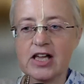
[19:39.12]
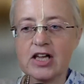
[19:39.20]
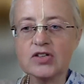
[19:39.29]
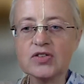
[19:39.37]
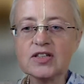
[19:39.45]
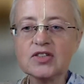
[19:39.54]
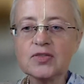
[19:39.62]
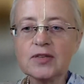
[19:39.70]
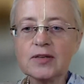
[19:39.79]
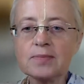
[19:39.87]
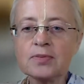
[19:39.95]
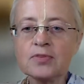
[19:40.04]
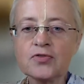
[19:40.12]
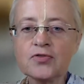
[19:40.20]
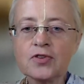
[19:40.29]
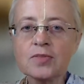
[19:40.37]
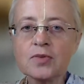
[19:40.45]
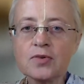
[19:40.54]
so that we
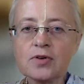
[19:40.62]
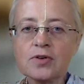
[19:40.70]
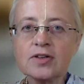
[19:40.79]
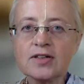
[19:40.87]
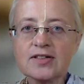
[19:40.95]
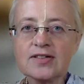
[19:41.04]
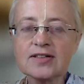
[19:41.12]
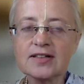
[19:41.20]
perform all these